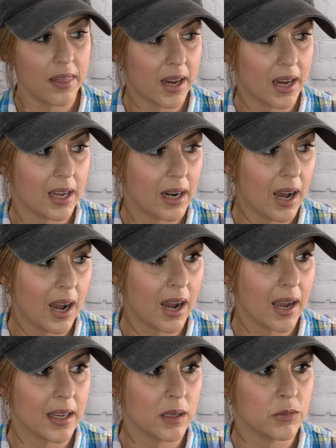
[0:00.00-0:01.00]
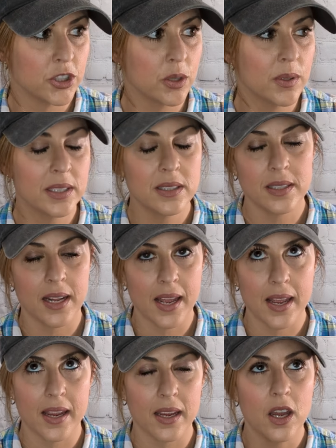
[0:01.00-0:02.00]
that I am showing
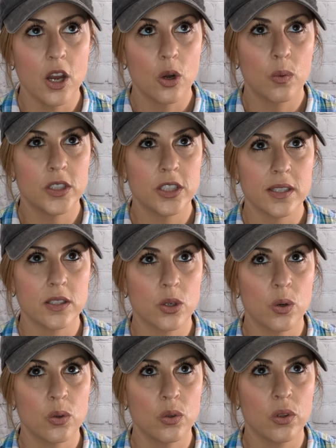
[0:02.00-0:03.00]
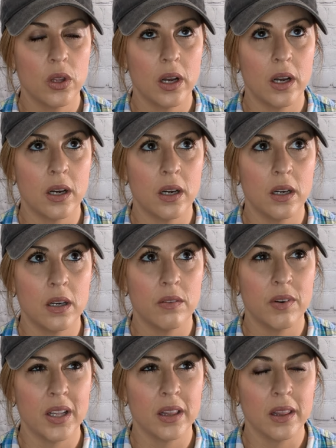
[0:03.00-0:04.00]
today, which is a total
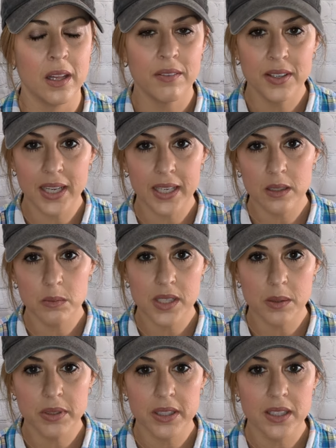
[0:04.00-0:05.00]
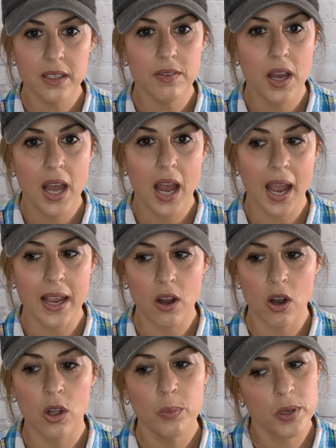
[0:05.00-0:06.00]
of 11 items, I believe, I
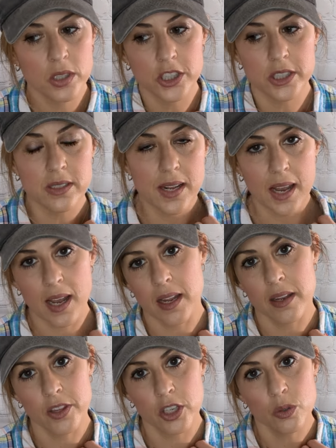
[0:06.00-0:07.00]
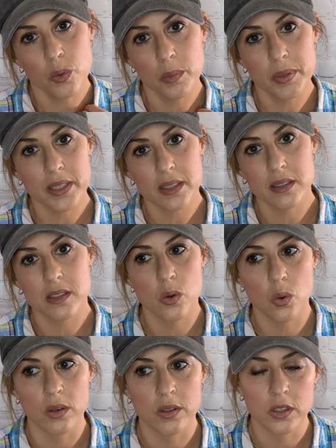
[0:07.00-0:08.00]
all purchased at the Goodwill bins
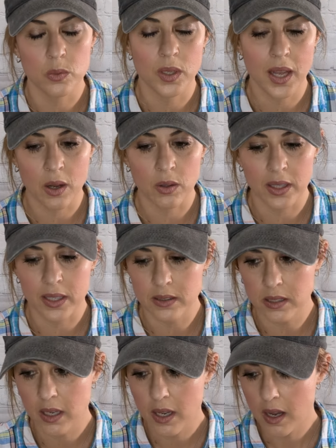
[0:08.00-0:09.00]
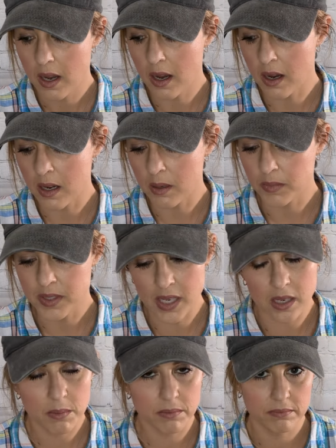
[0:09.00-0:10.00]
or the Goodwill outlet.
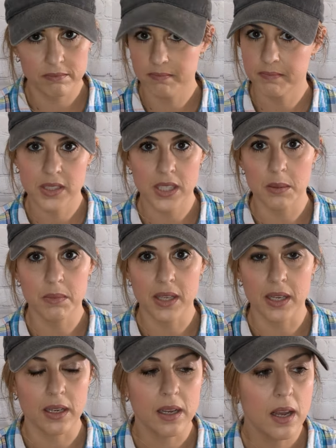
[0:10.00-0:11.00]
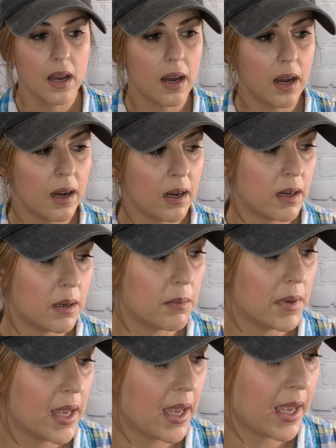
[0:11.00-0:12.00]
Same thing.
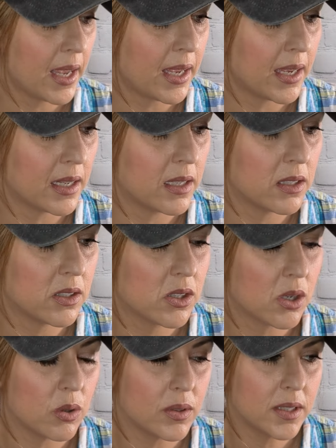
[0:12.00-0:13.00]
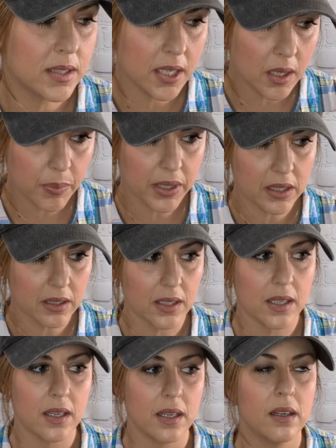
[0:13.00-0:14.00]
And so
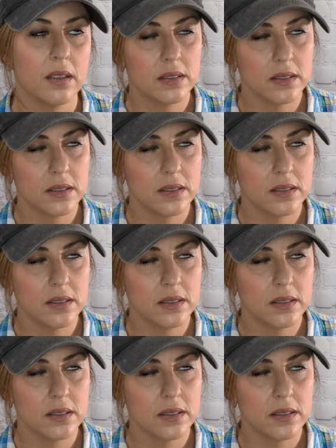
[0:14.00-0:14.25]
typically